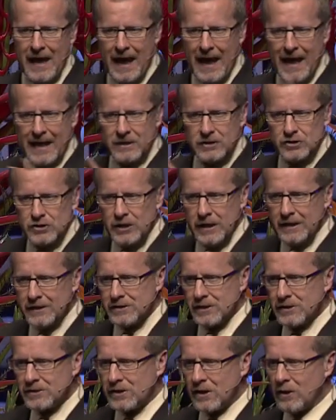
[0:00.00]
and
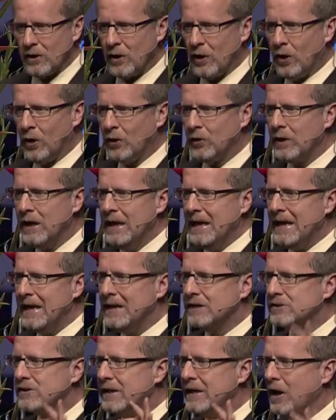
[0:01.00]
Jesus alone
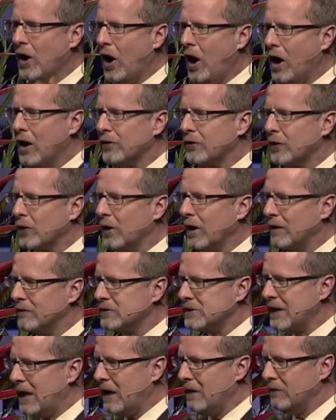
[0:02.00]
is the author of
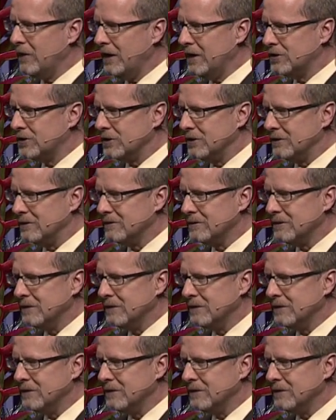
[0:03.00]
salvation.